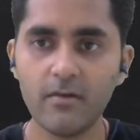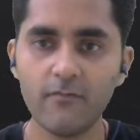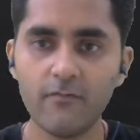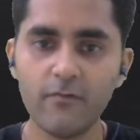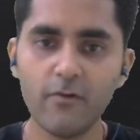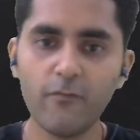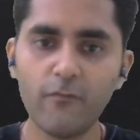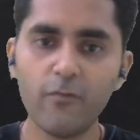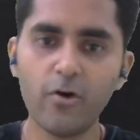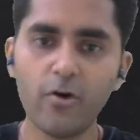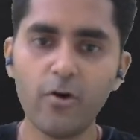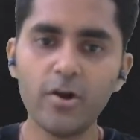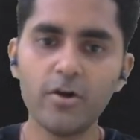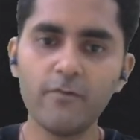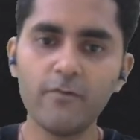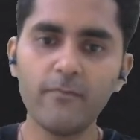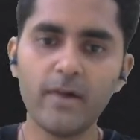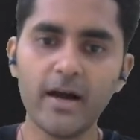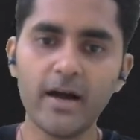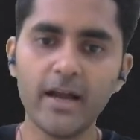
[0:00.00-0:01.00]
For
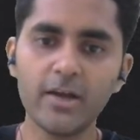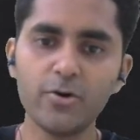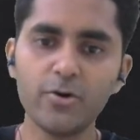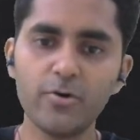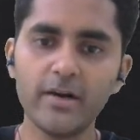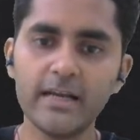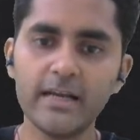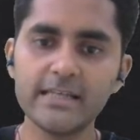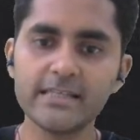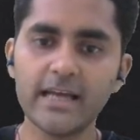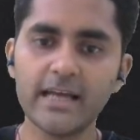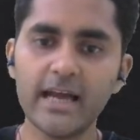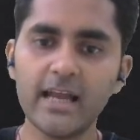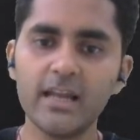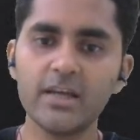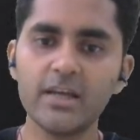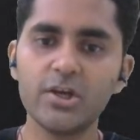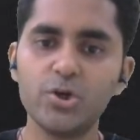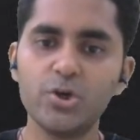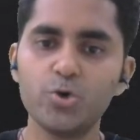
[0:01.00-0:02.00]
volume, I know it is L
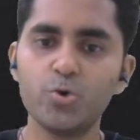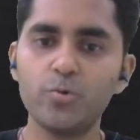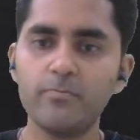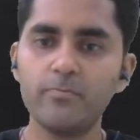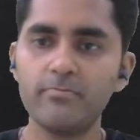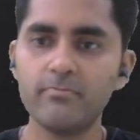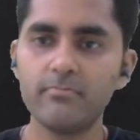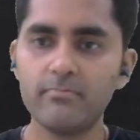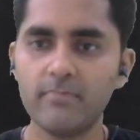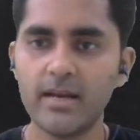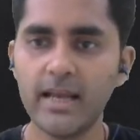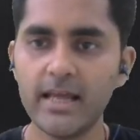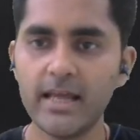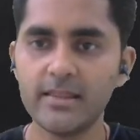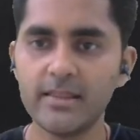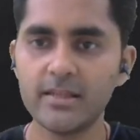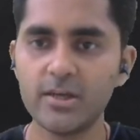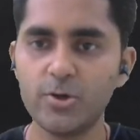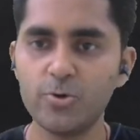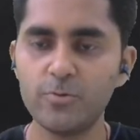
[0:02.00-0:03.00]
cube,
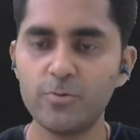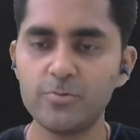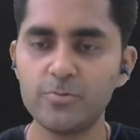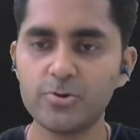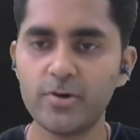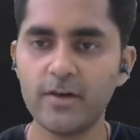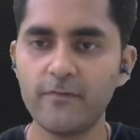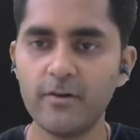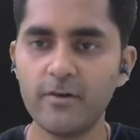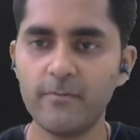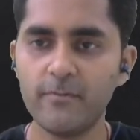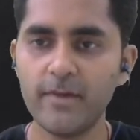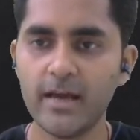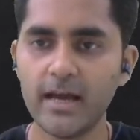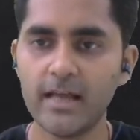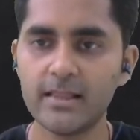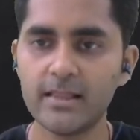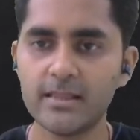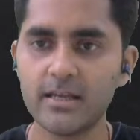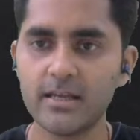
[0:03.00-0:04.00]
length cube, so it will be
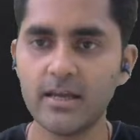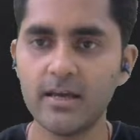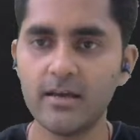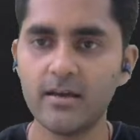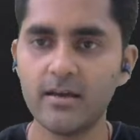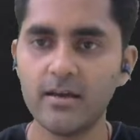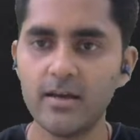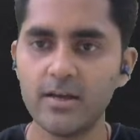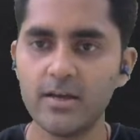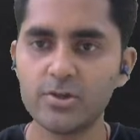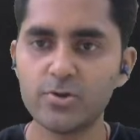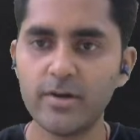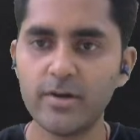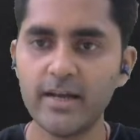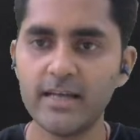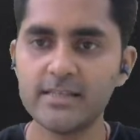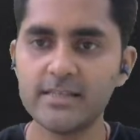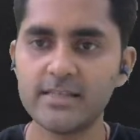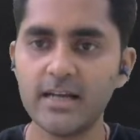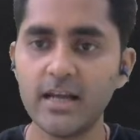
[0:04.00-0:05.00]
L3. So
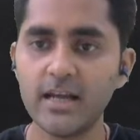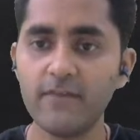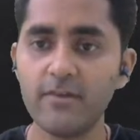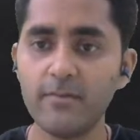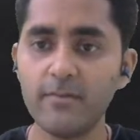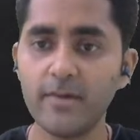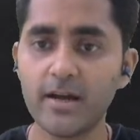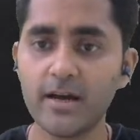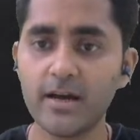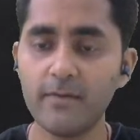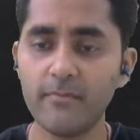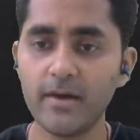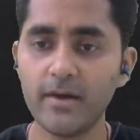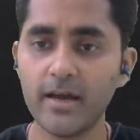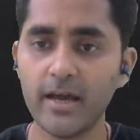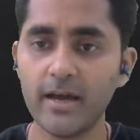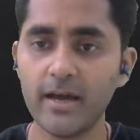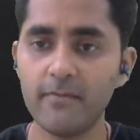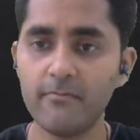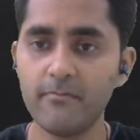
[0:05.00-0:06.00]
density will become
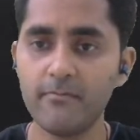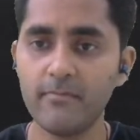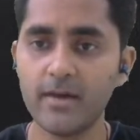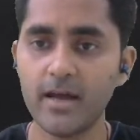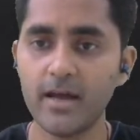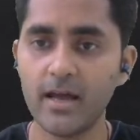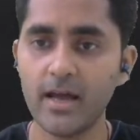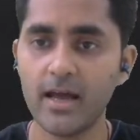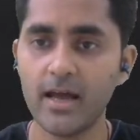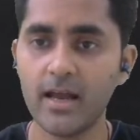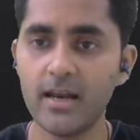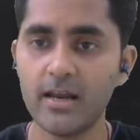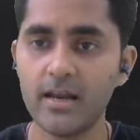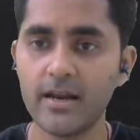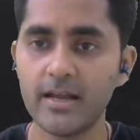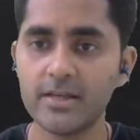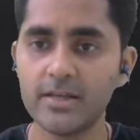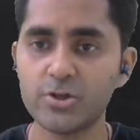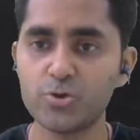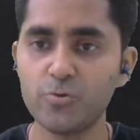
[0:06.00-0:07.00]
M L
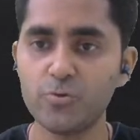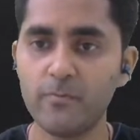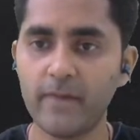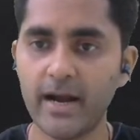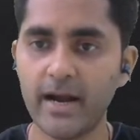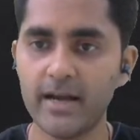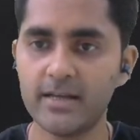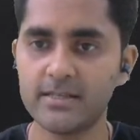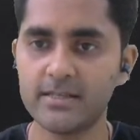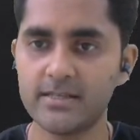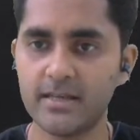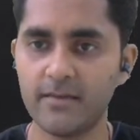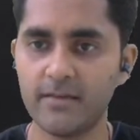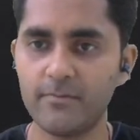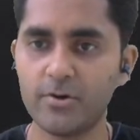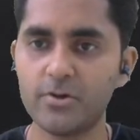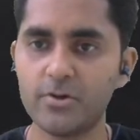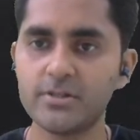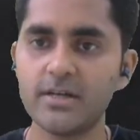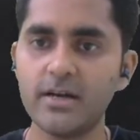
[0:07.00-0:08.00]
raised to -3,
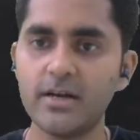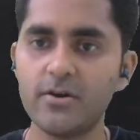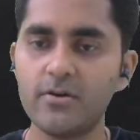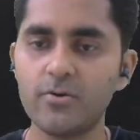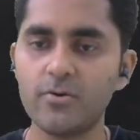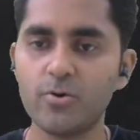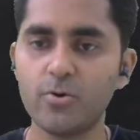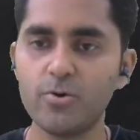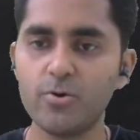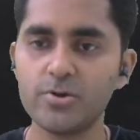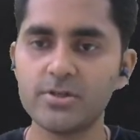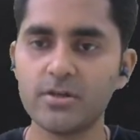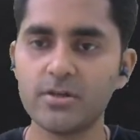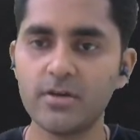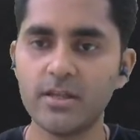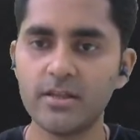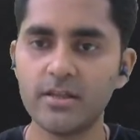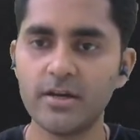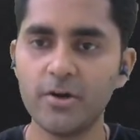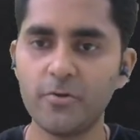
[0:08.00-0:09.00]
because it goes
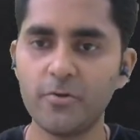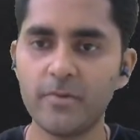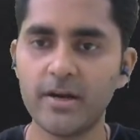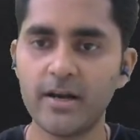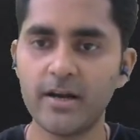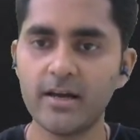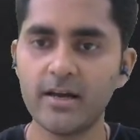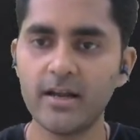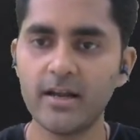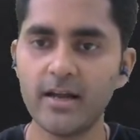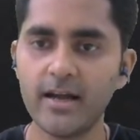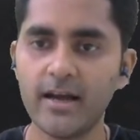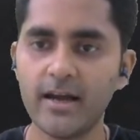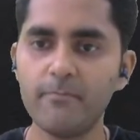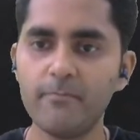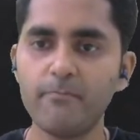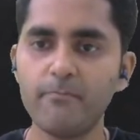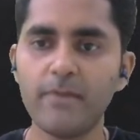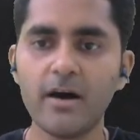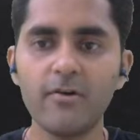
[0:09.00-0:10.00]
in the numerator
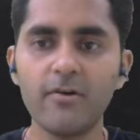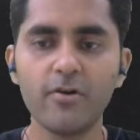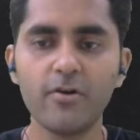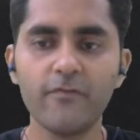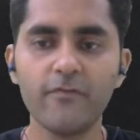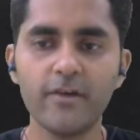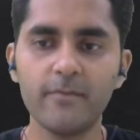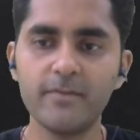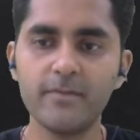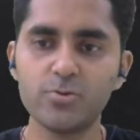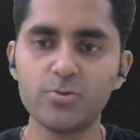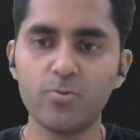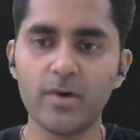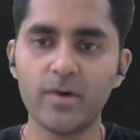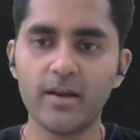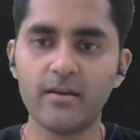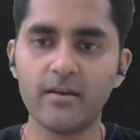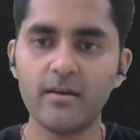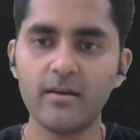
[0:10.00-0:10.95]
and power of M is 1.